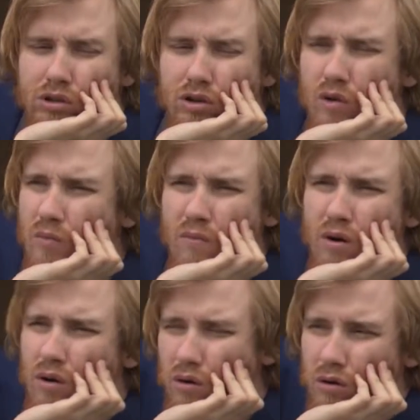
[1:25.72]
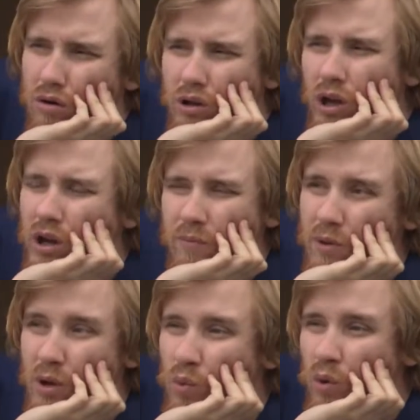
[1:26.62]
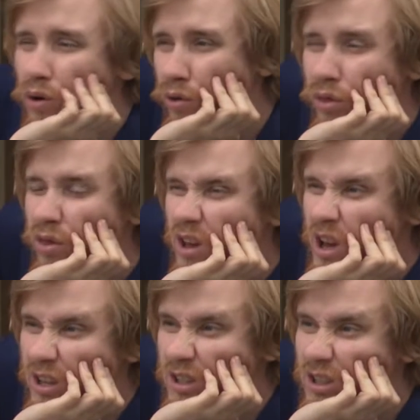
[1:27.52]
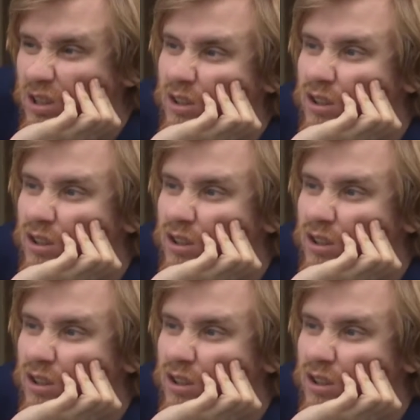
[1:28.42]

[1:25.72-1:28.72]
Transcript: No murder can be worth this.